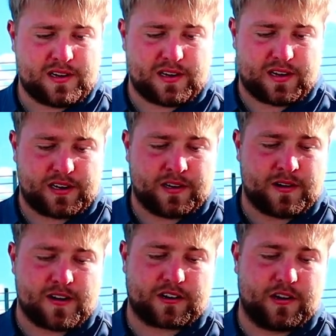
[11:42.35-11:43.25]
You don't
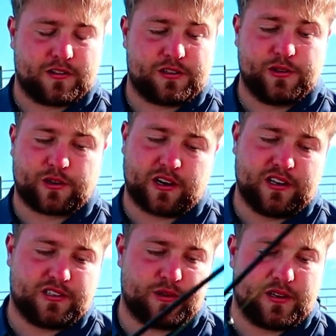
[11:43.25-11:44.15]
want to go too
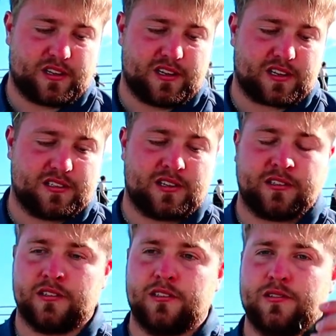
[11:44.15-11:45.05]
crazy with it because then
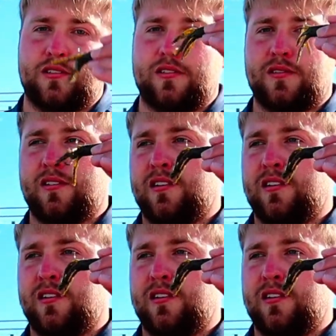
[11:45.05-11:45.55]
you lose